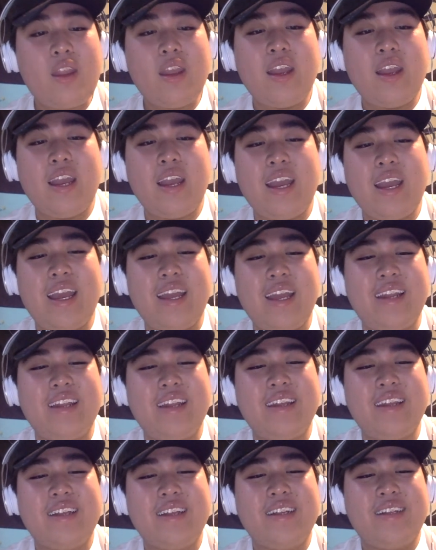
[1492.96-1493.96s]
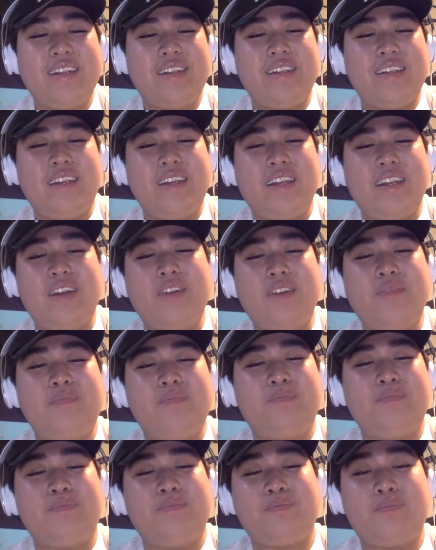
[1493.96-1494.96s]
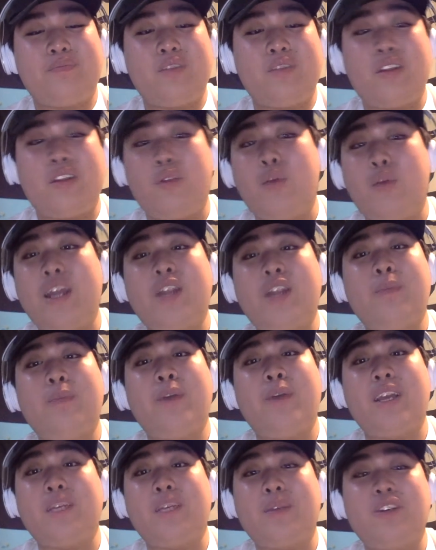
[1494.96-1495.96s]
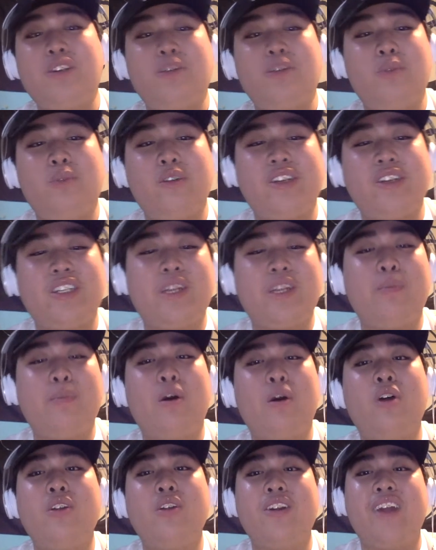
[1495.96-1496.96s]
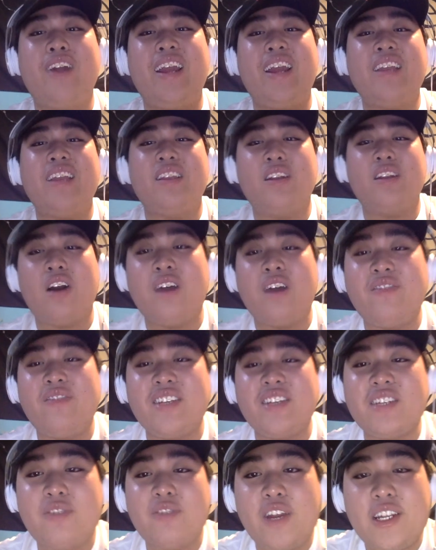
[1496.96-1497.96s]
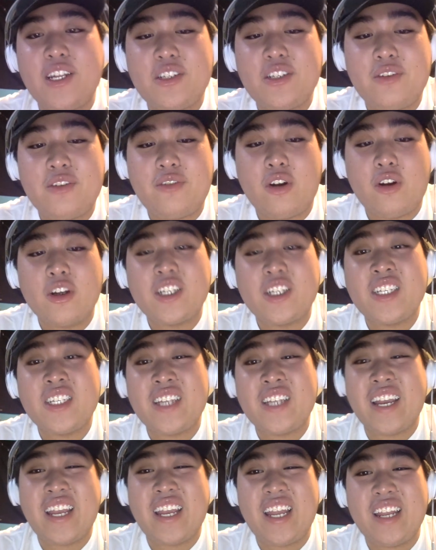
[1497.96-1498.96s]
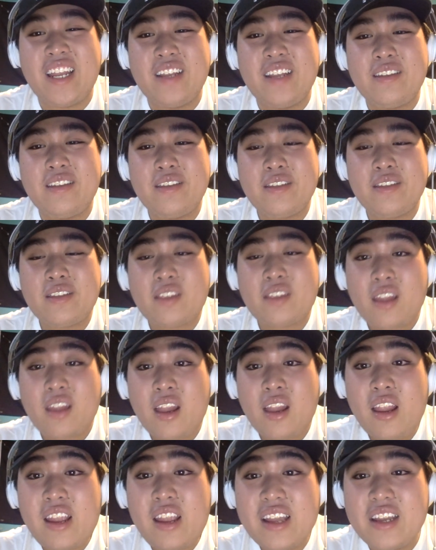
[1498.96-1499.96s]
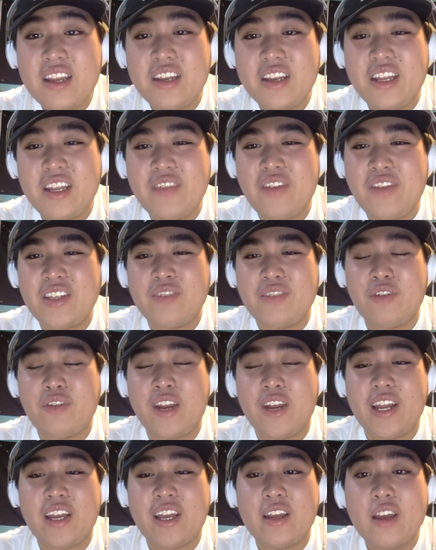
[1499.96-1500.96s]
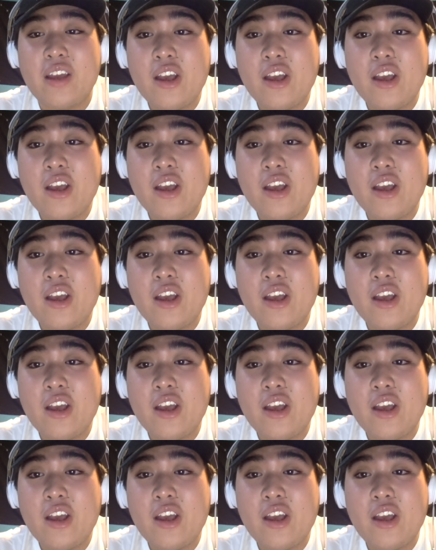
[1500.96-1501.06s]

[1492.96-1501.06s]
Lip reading: And You know, the way that they're playing, especially on both ends of the ball, they're eighth in offensive rating so far, second in defensive rating,